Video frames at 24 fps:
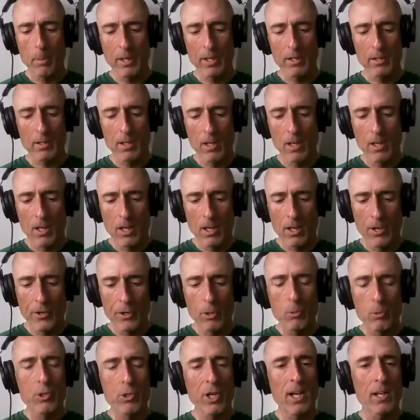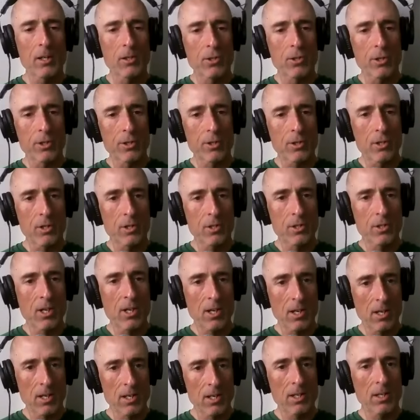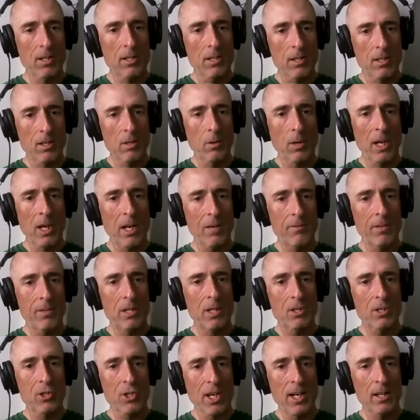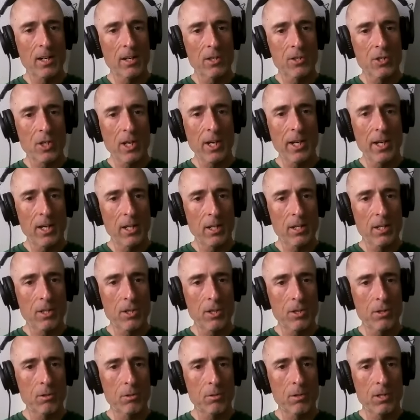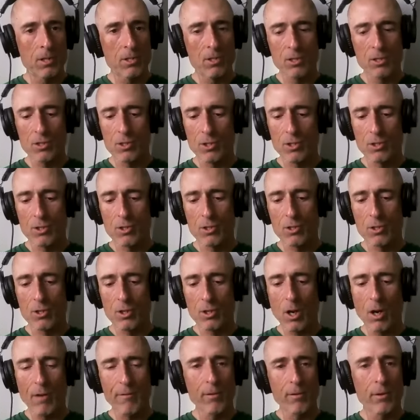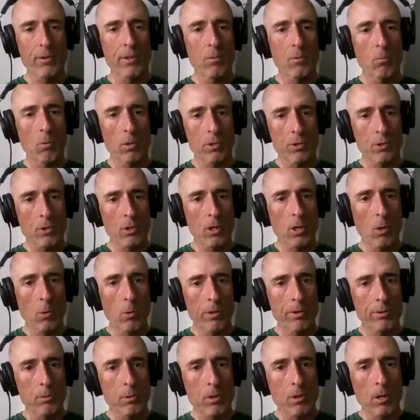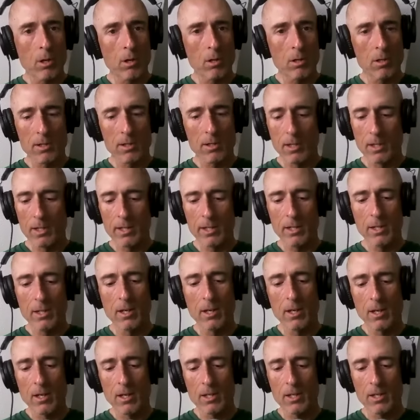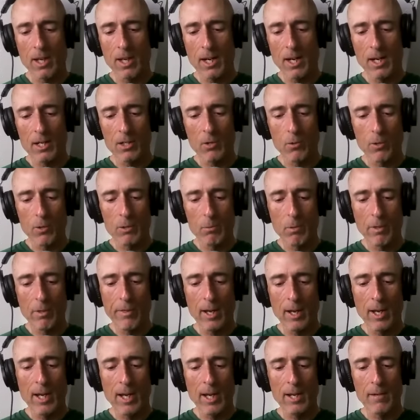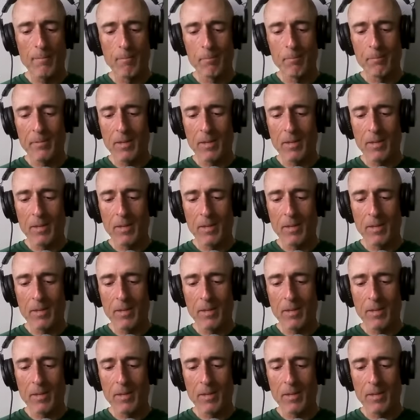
big new challenges is key. You know, right. having a challenge ahead of you that's just tougher than what you're going through currently. Yeah, I agree with that.